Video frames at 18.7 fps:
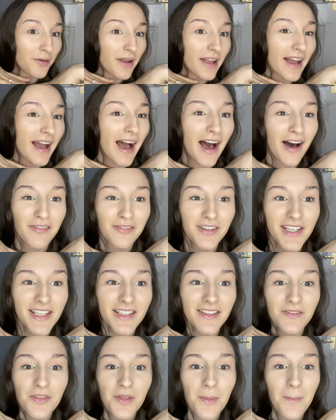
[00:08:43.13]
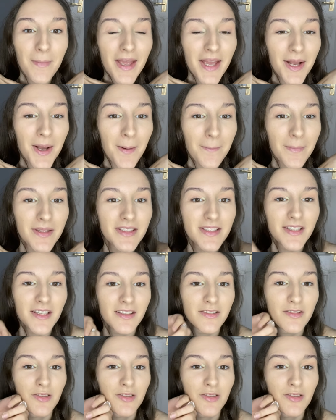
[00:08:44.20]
we have it, the makeup is done.